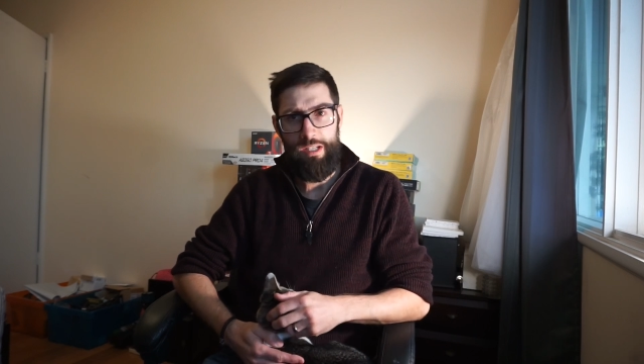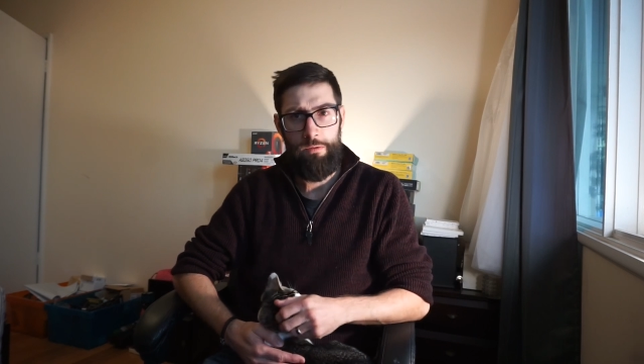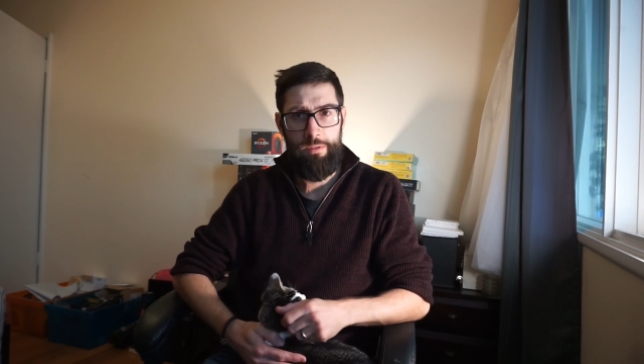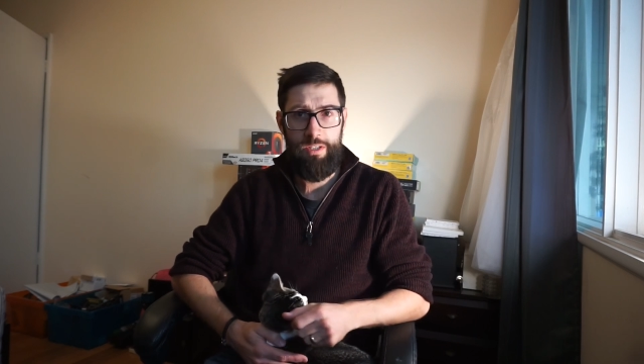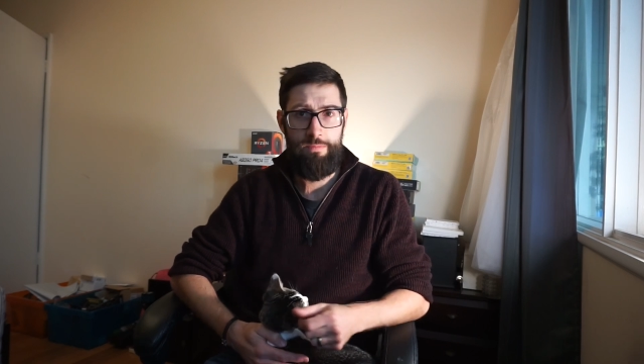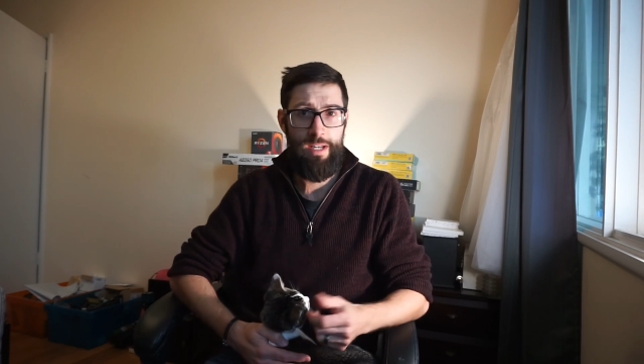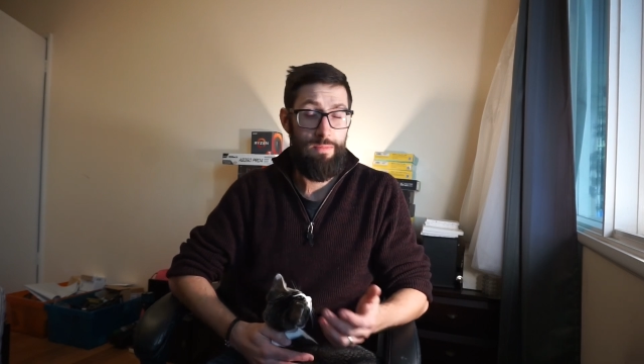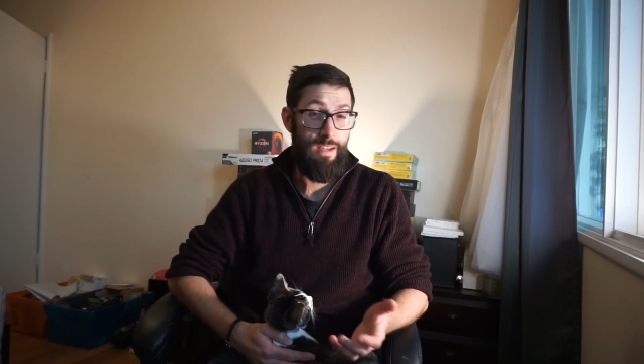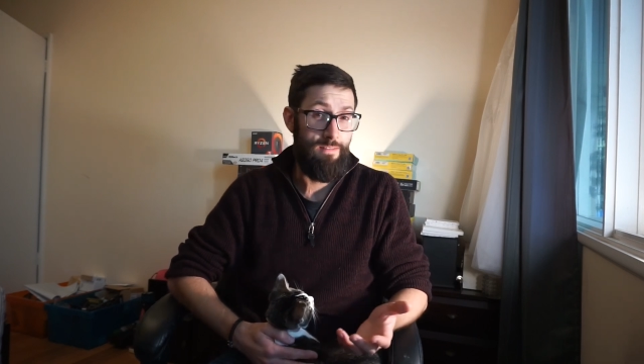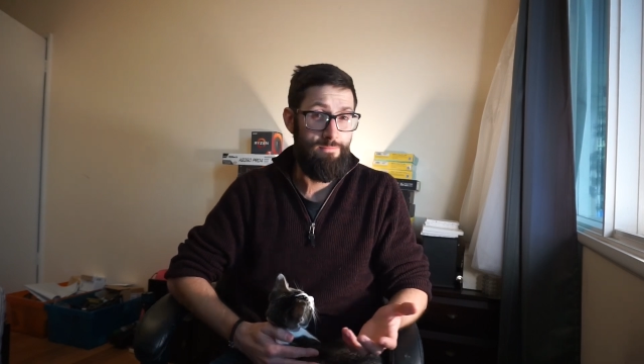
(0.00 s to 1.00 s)
which is meant to
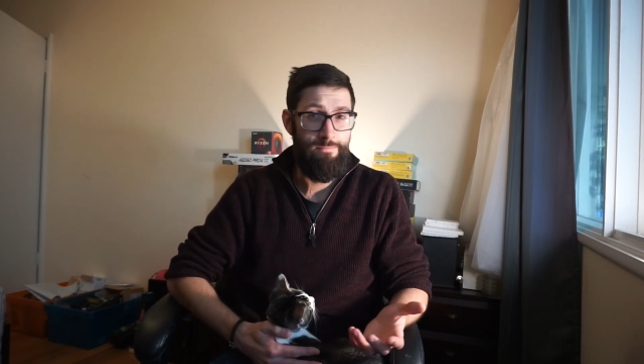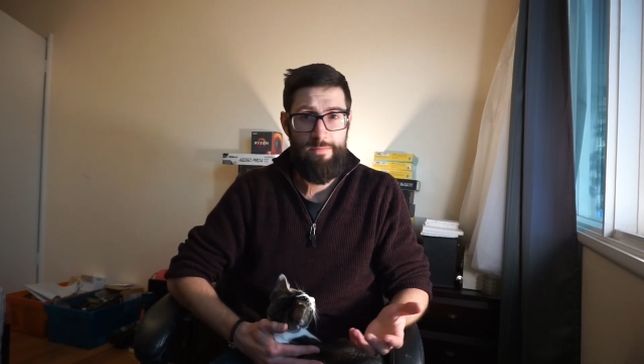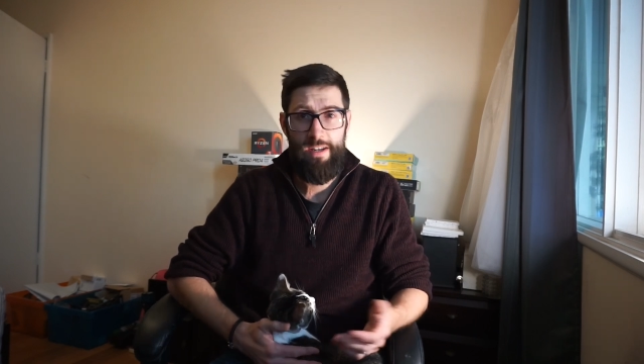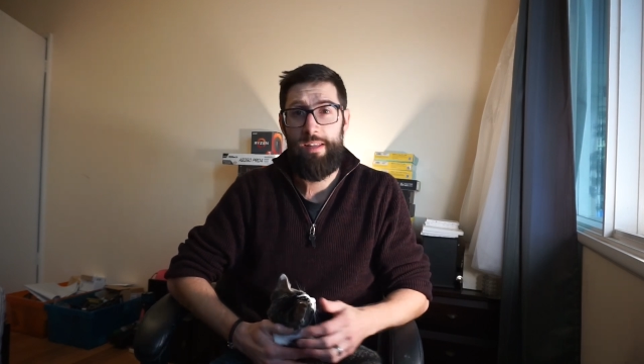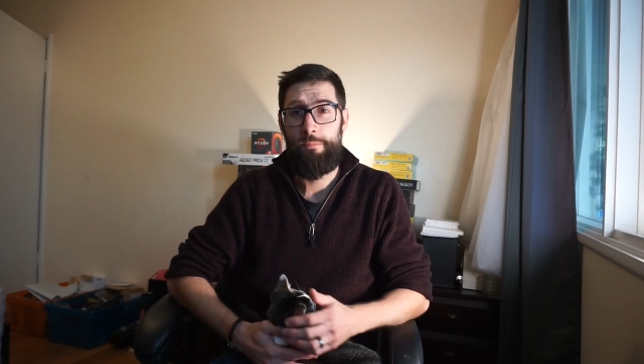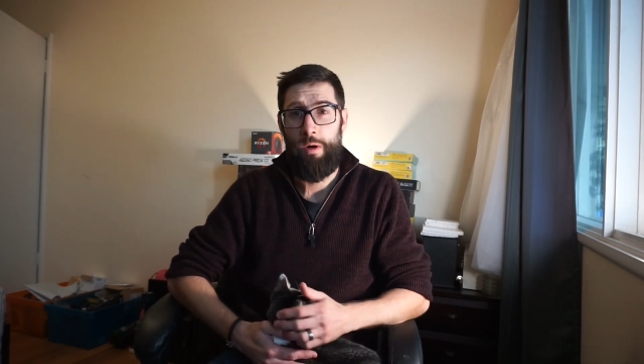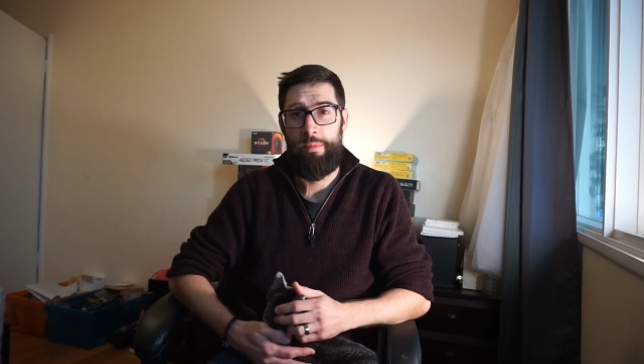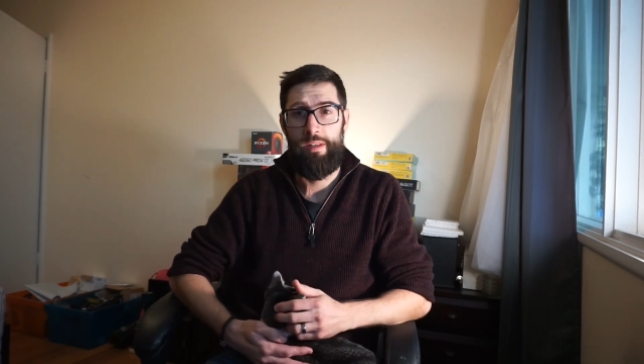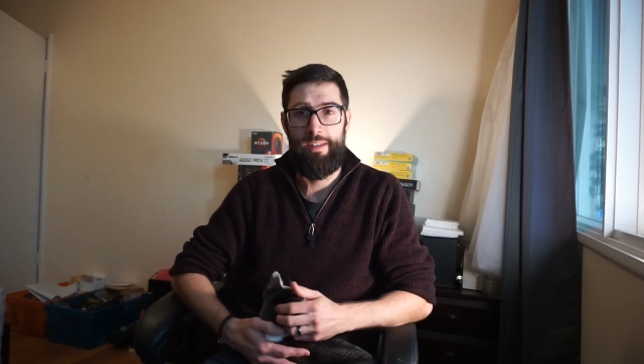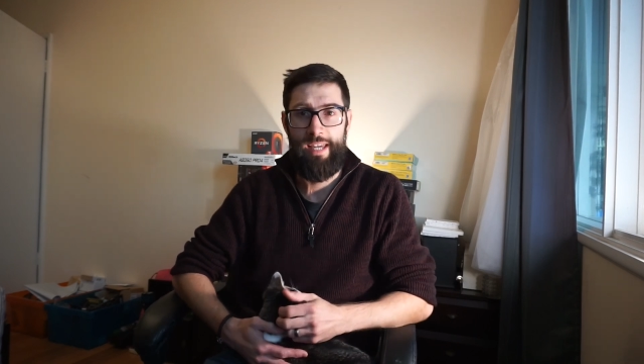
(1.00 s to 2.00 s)
be a fairly
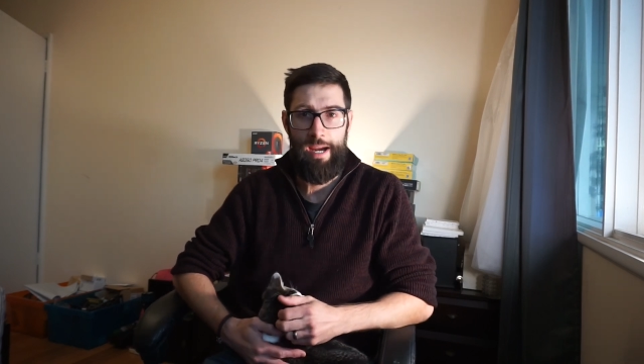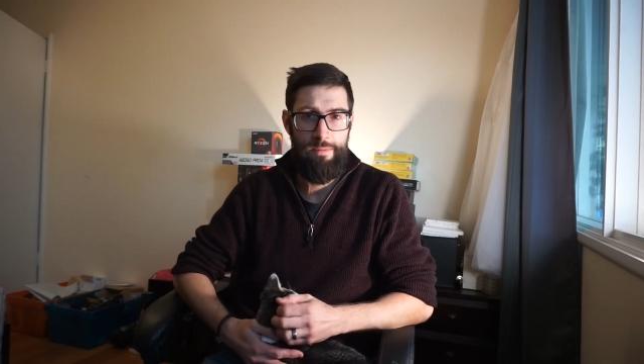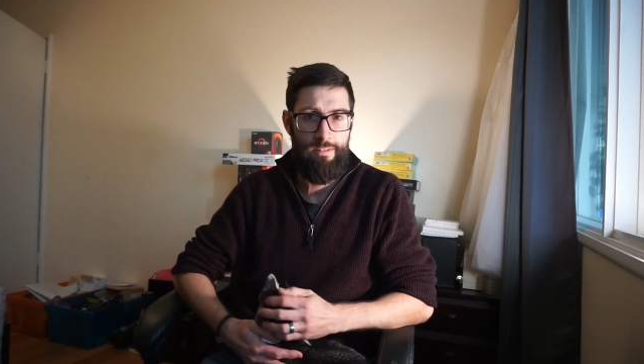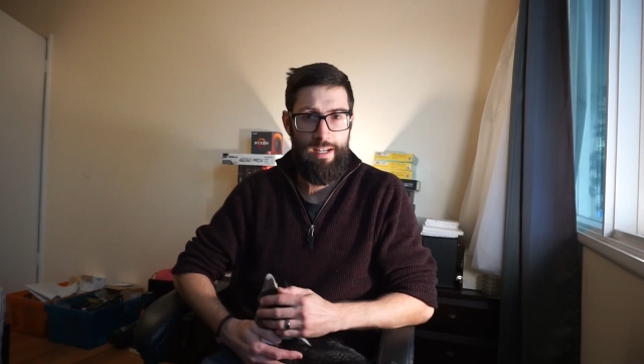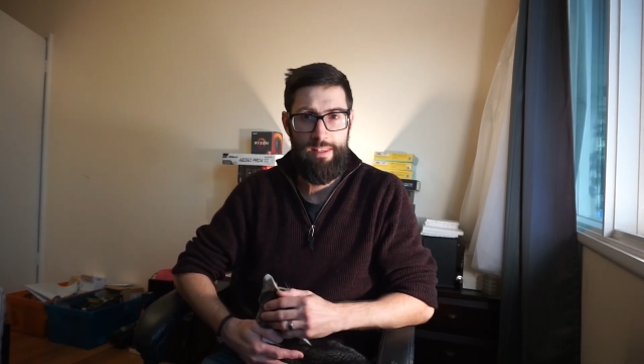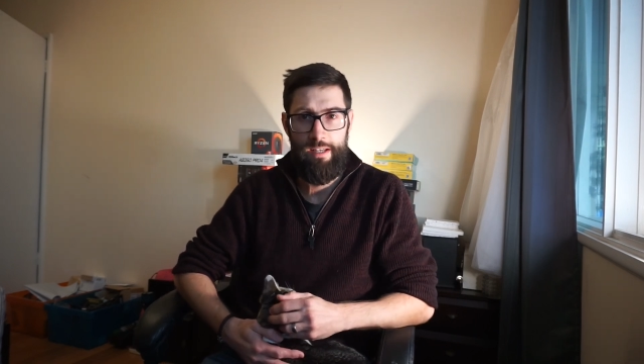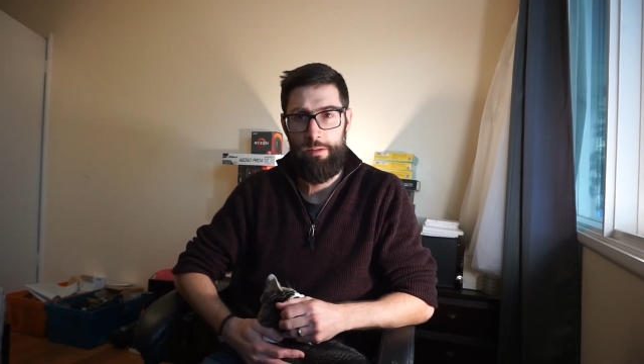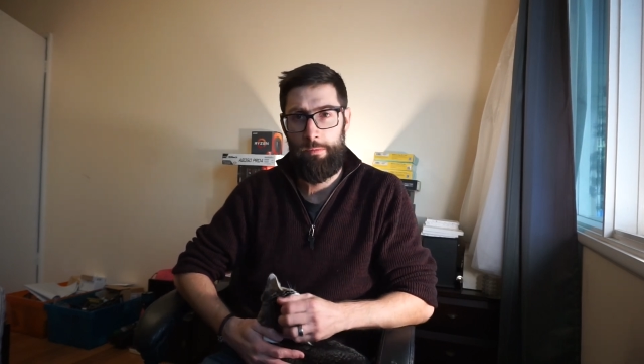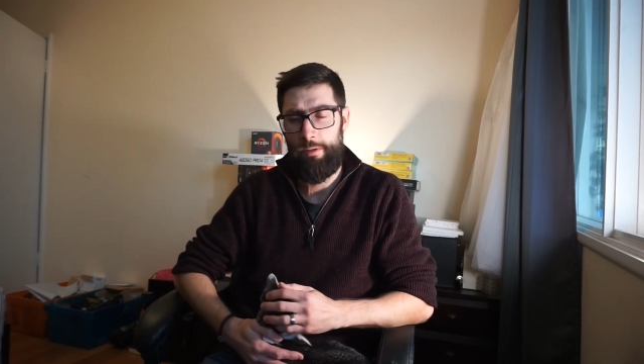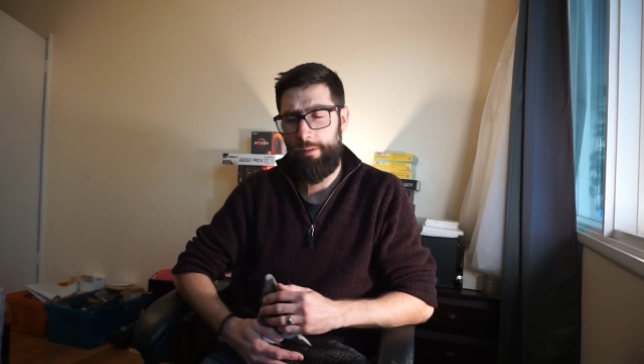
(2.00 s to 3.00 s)
popular camera out there in
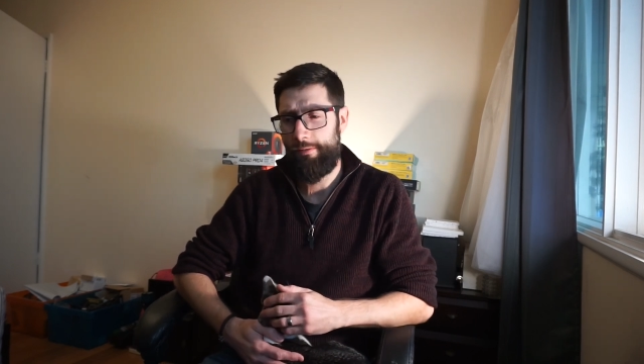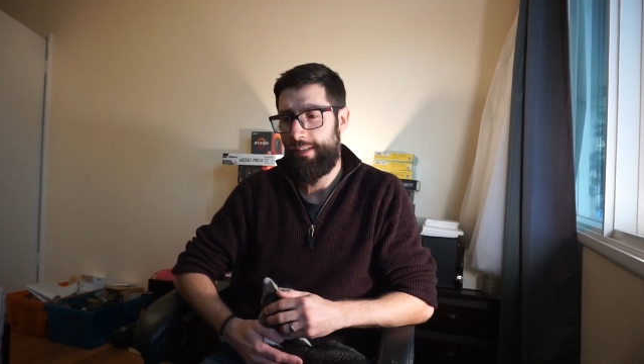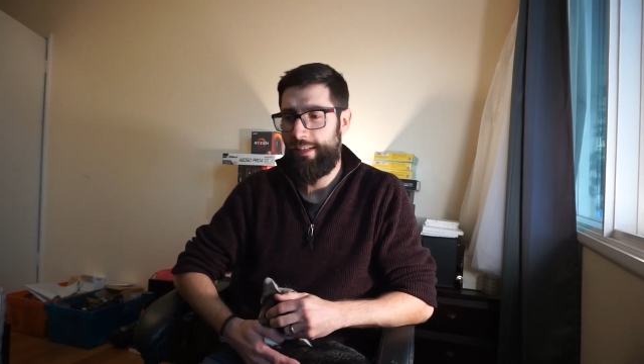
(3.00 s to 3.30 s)
the world.